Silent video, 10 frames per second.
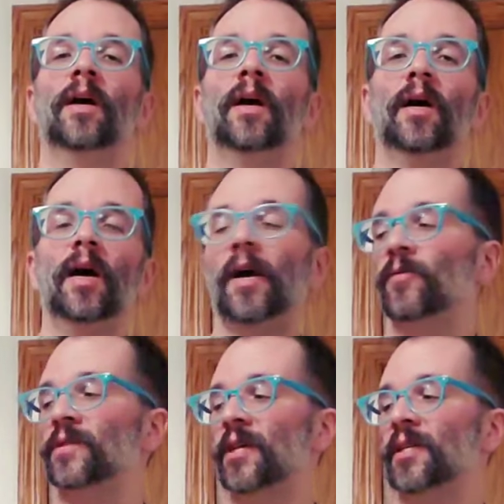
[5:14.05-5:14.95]
I
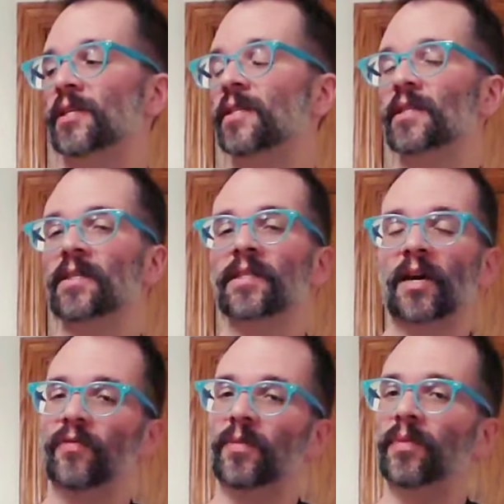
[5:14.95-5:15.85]
would say this is
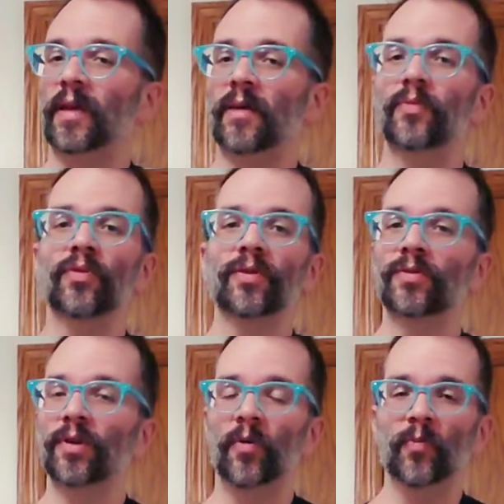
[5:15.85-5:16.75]
definitely playable. You
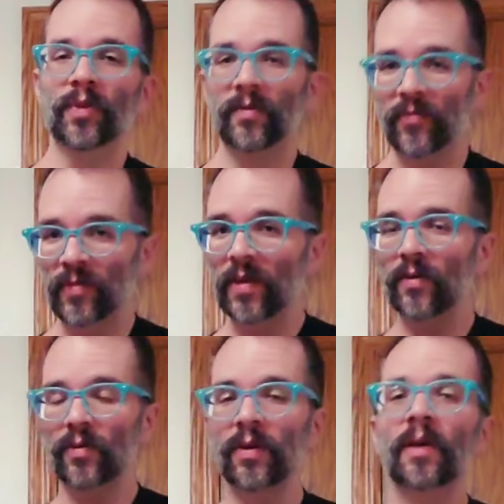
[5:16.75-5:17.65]
don't really
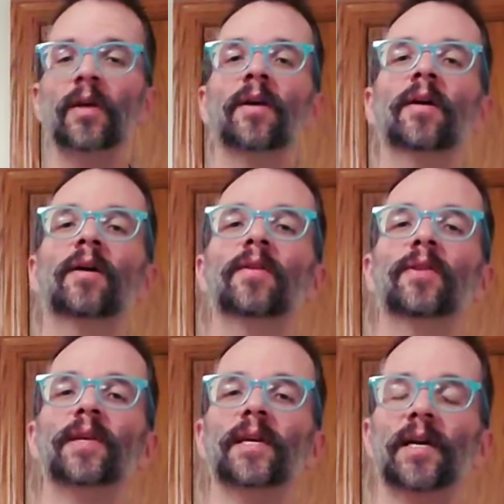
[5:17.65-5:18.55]
feel
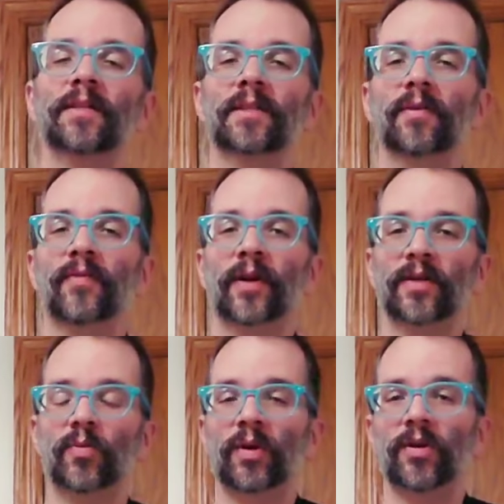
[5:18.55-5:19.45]
the ends of the
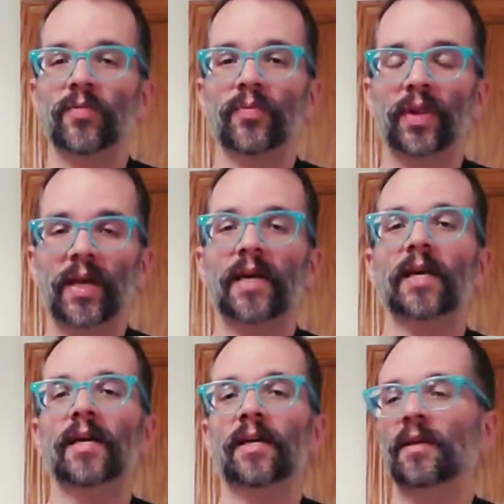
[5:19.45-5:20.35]
frets when you're
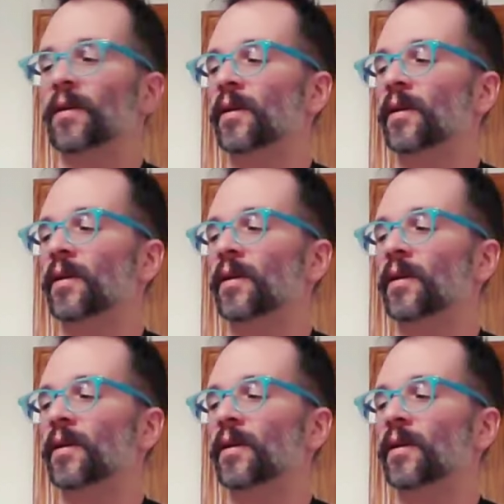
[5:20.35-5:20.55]
playing.